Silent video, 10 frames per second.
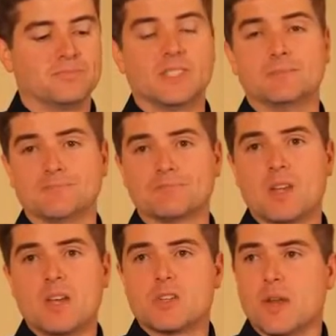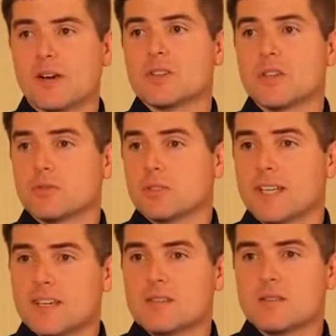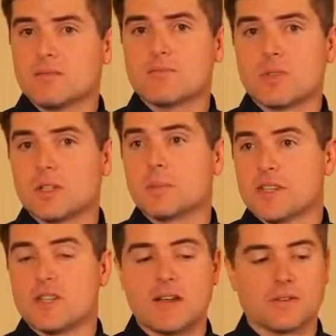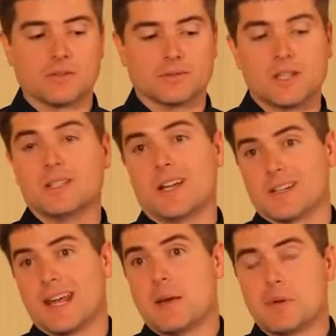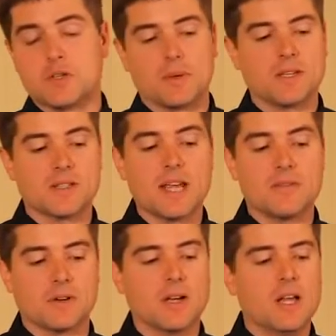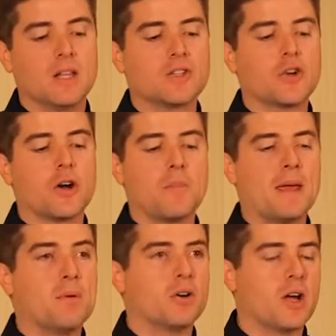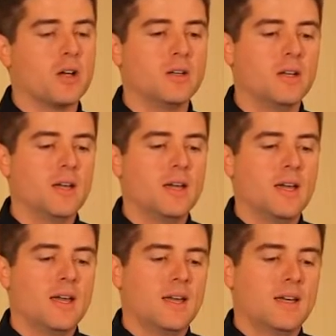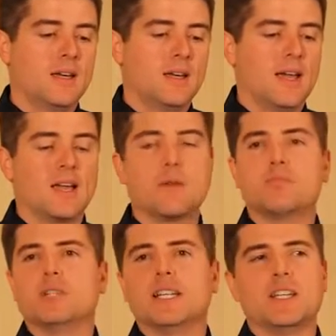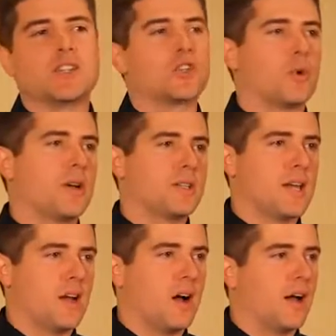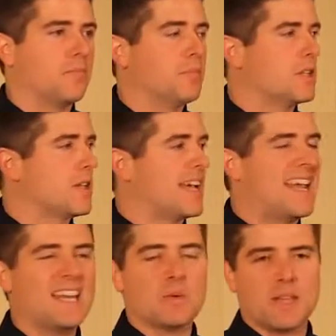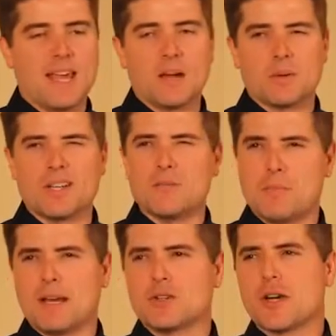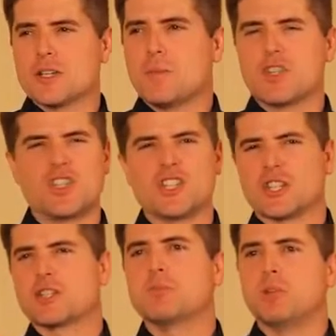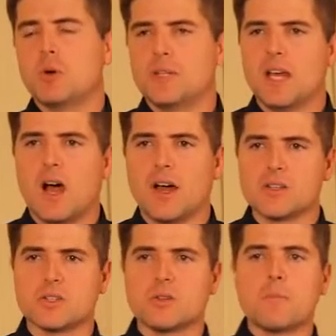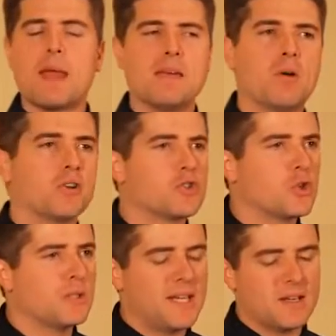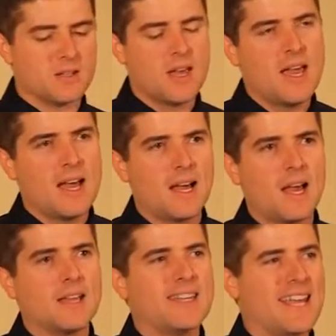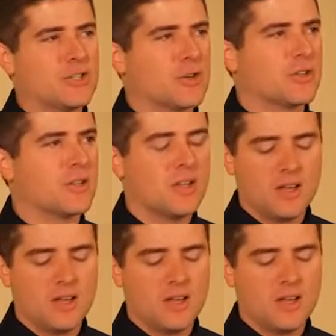yeah. So airsoft really is a little bit safer. Not a lot of damage, but it's safer. Let's try our paintball gun completely destroys that eye. It's like hitting it with a hammer. It didn't penetrate as much as just explode the eye. So the paintball truly is a dangerous